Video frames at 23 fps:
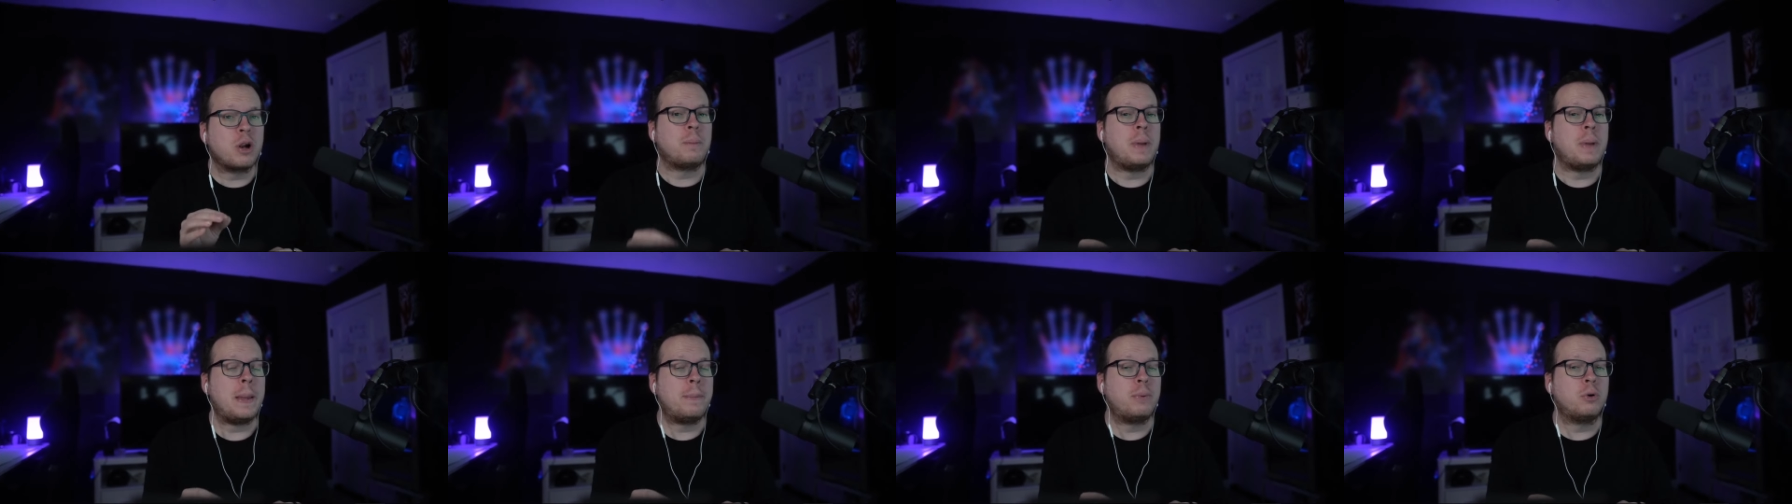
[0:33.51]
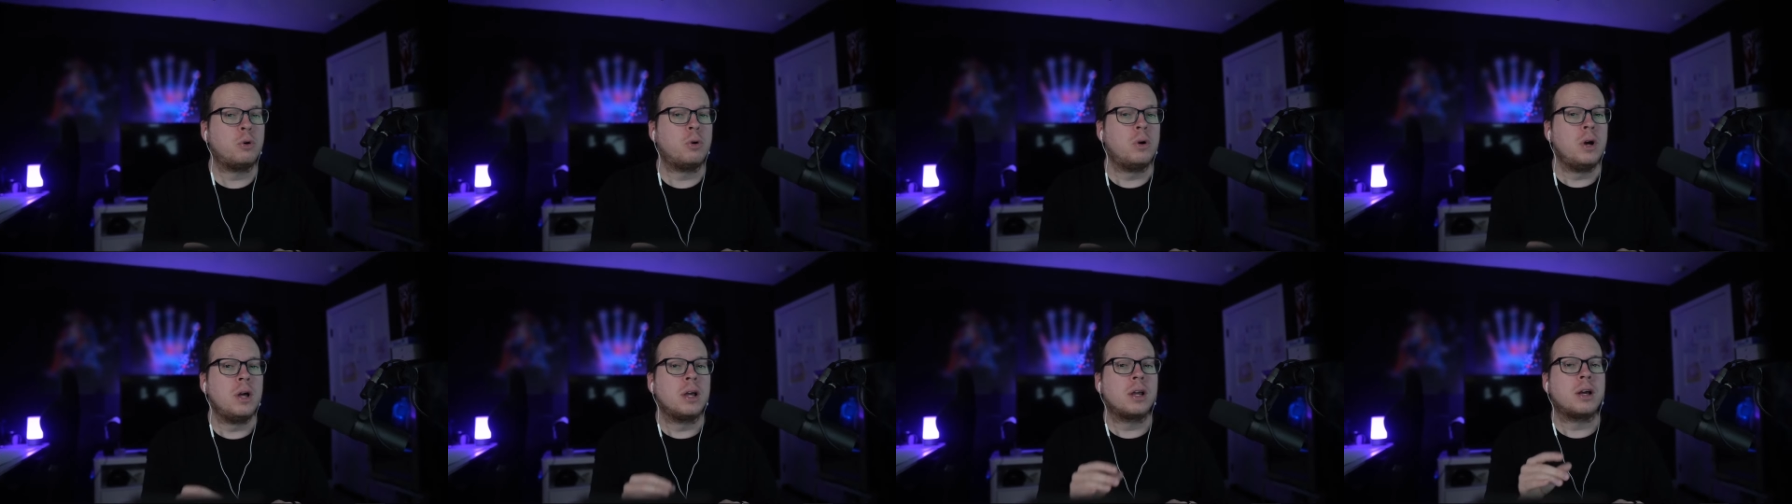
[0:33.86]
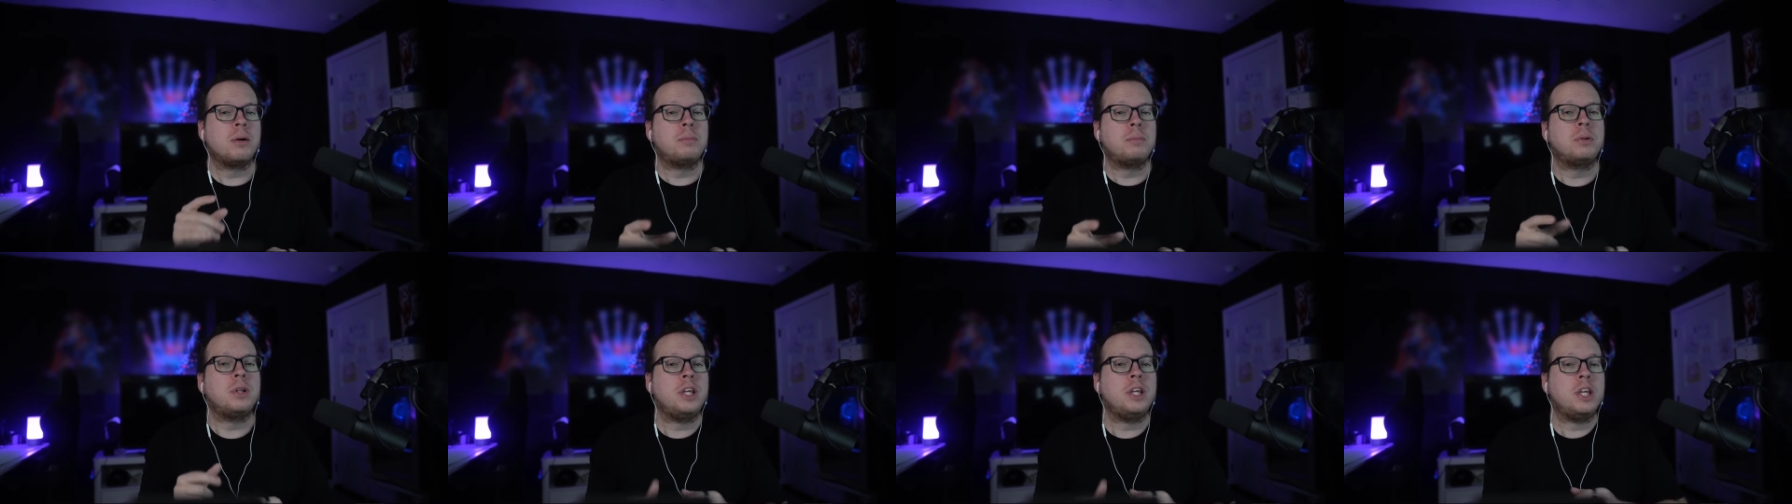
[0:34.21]
people
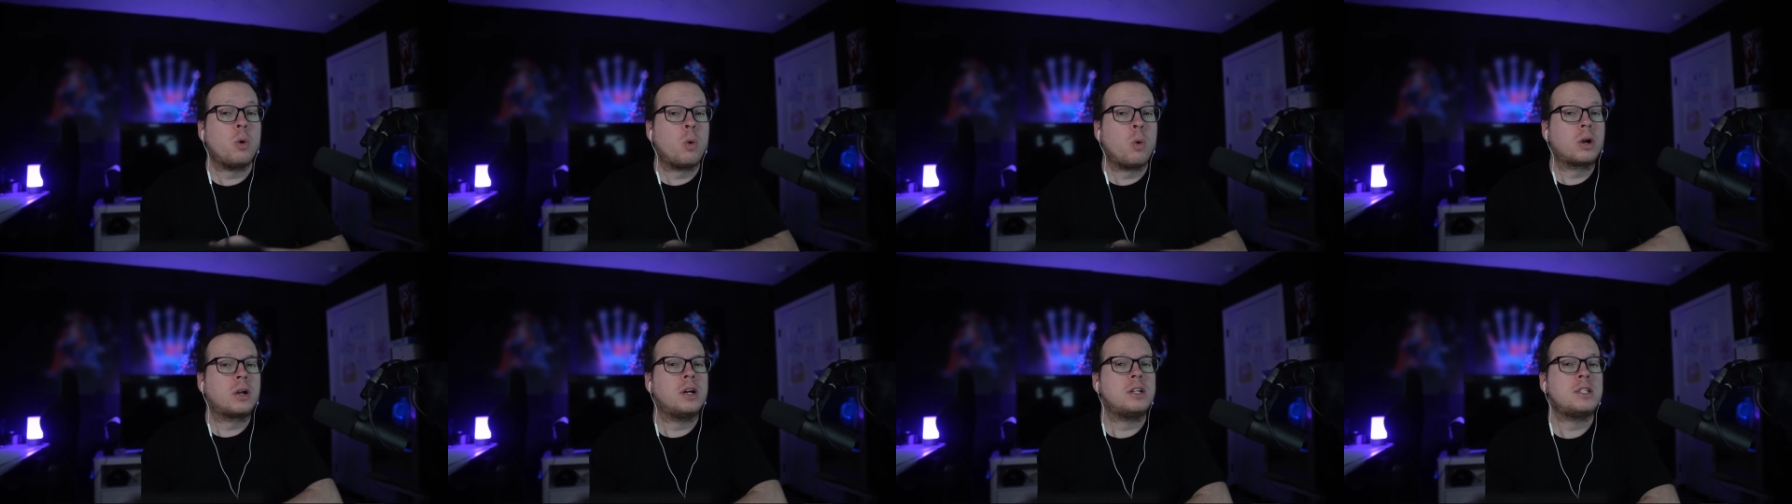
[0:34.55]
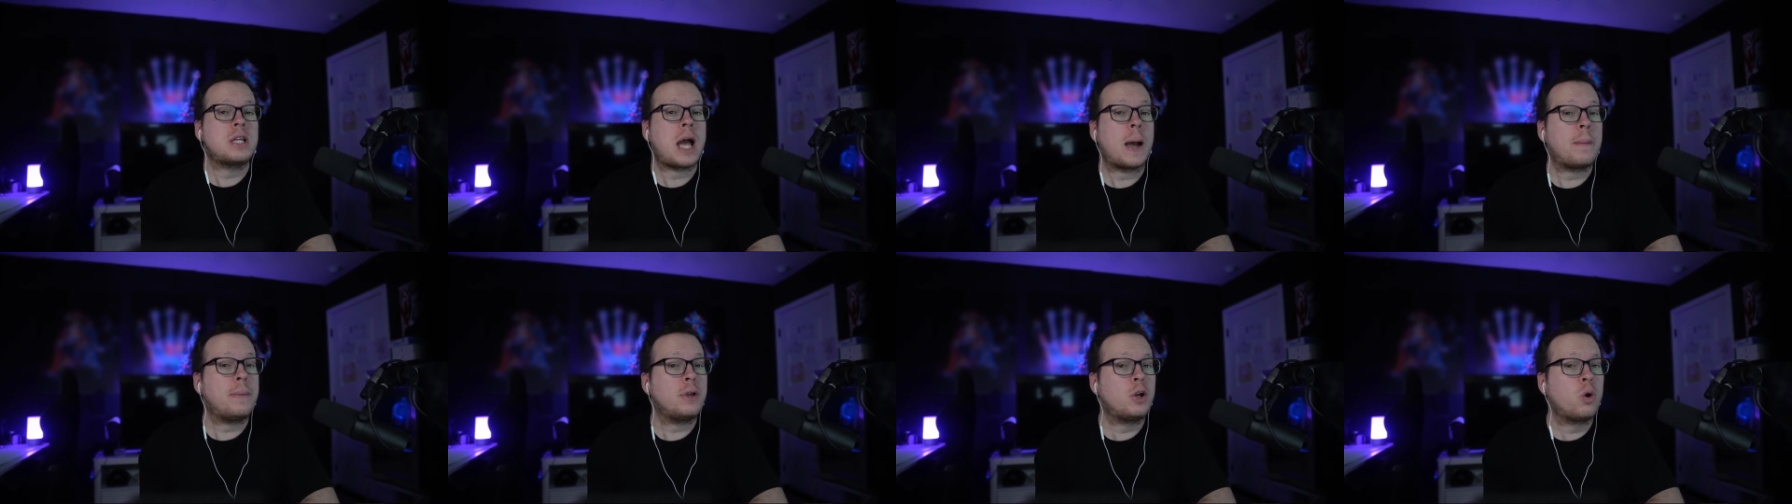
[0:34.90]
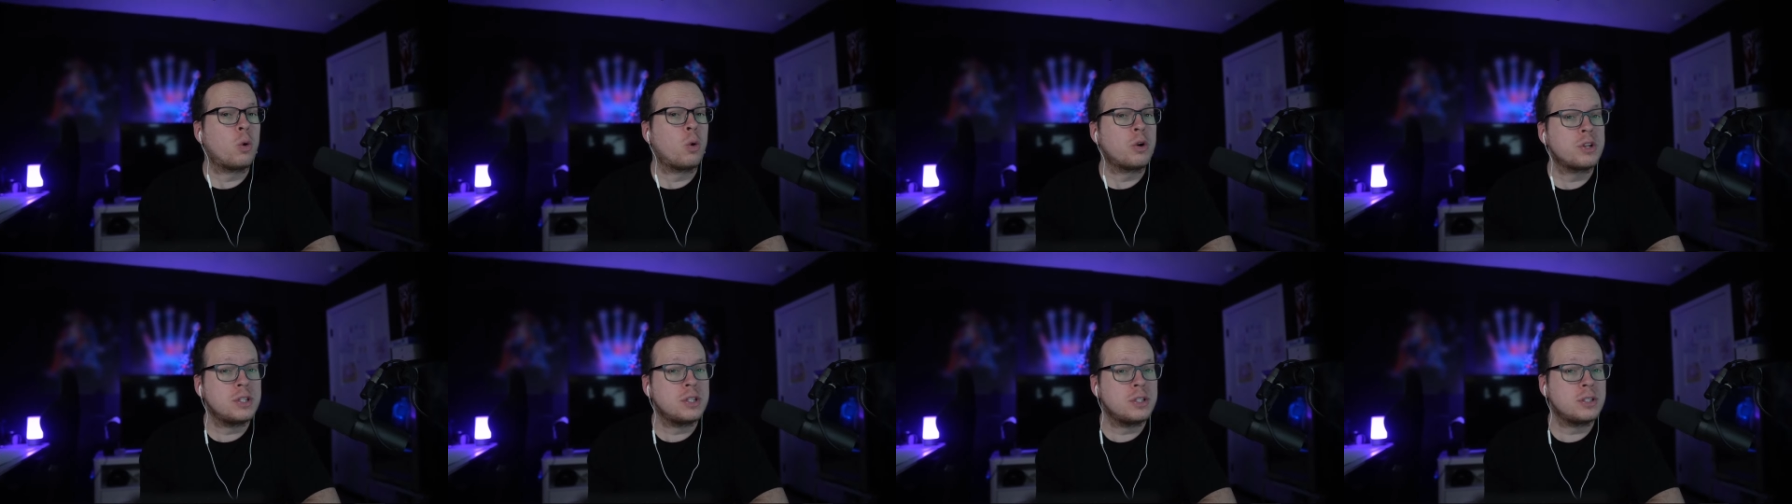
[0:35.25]
complete your Kajabi
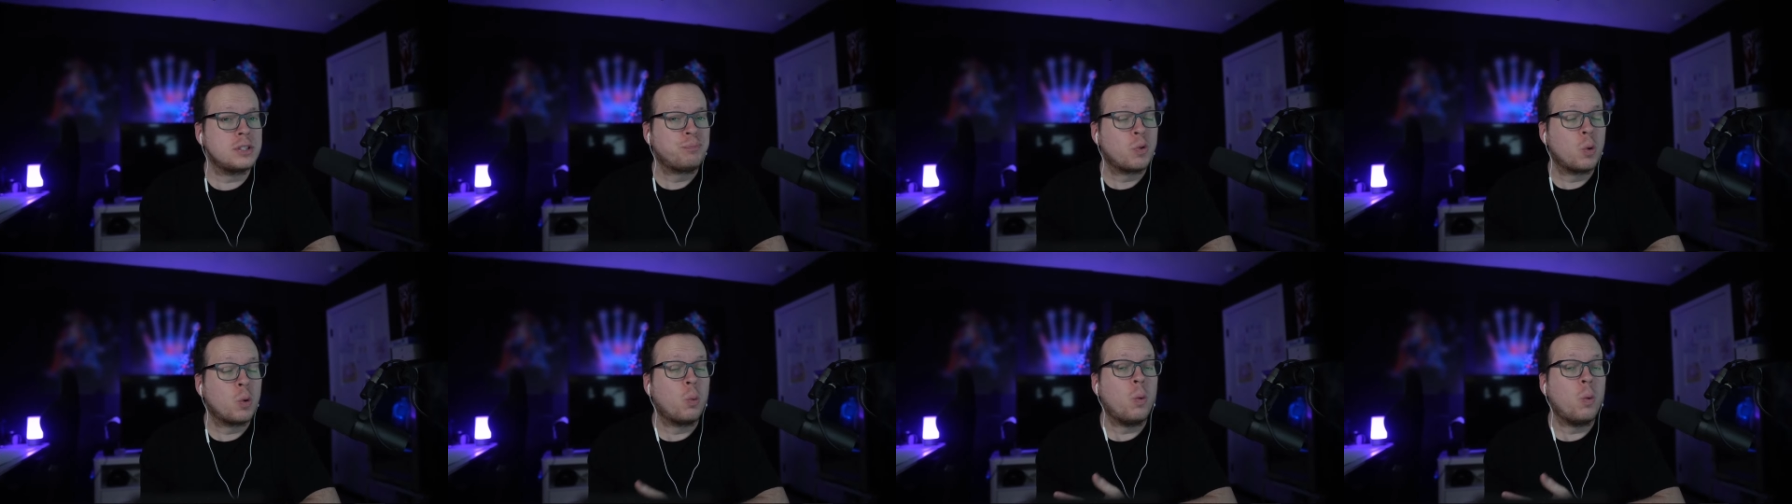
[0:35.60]
courses?